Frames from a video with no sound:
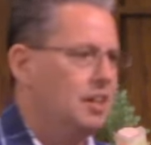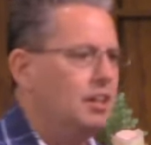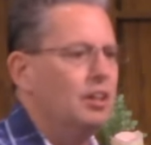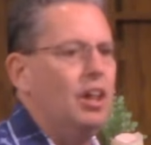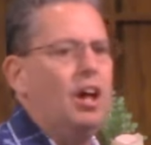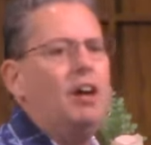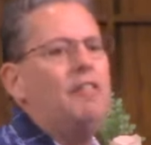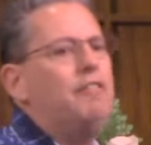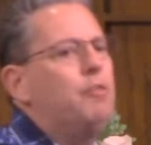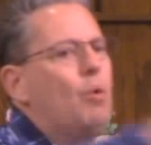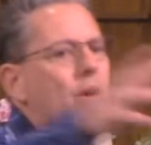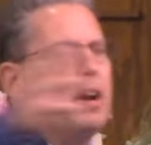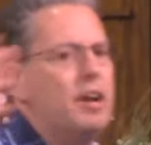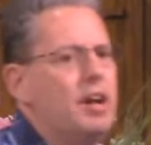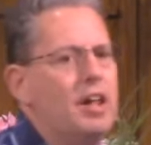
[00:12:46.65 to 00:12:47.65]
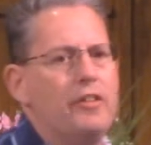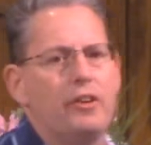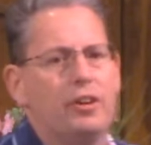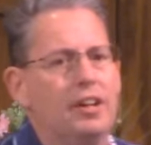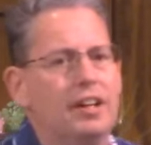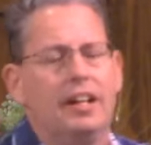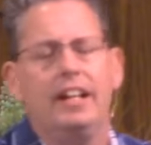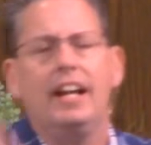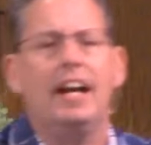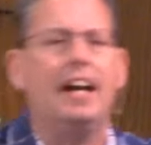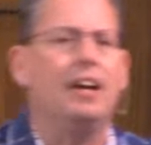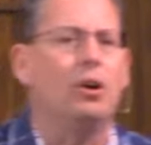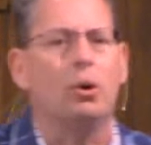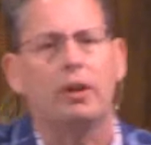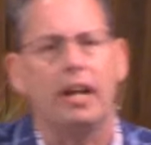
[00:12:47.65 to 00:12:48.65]
Love one another.
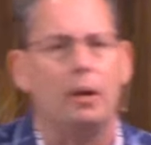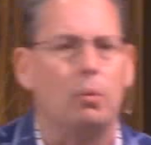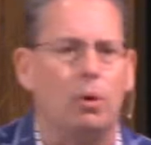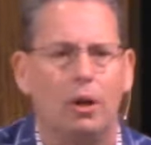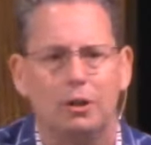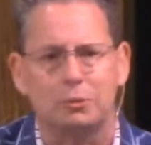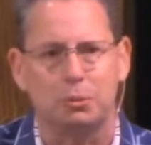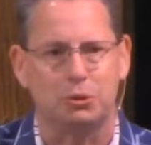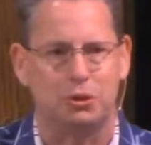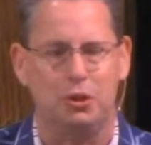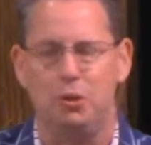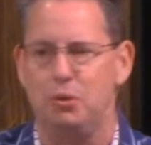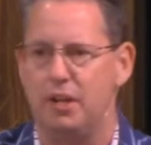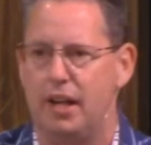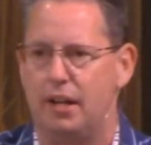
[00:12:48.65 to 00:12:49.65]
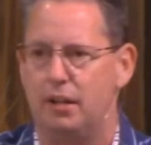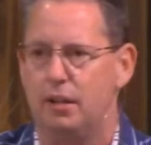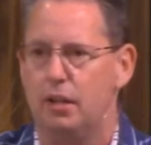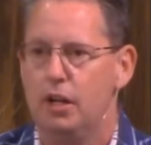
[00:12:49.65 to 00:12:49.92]
Yeah, okay, we're all supposed to do that.